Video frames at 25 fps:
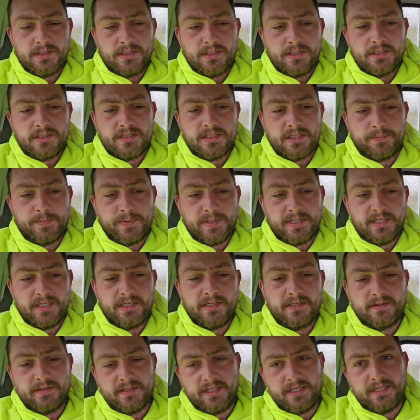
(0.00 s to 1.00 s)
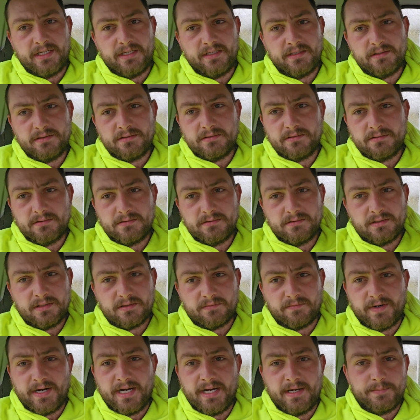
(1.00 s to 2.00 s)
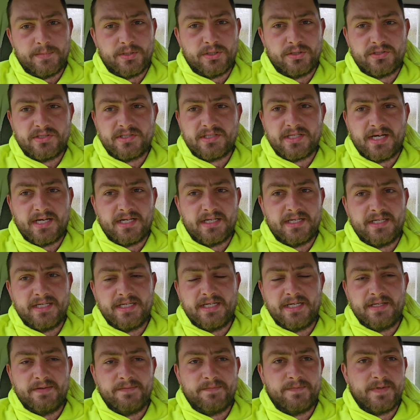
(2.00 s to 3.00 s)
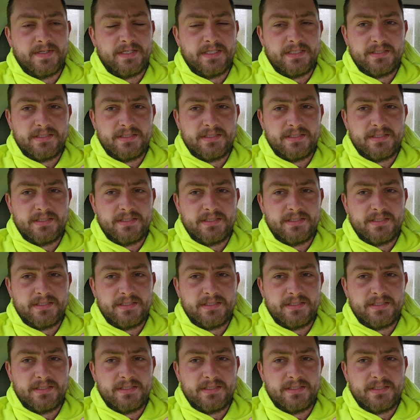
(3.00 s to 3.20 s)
tipper that the ram could start leaking fairly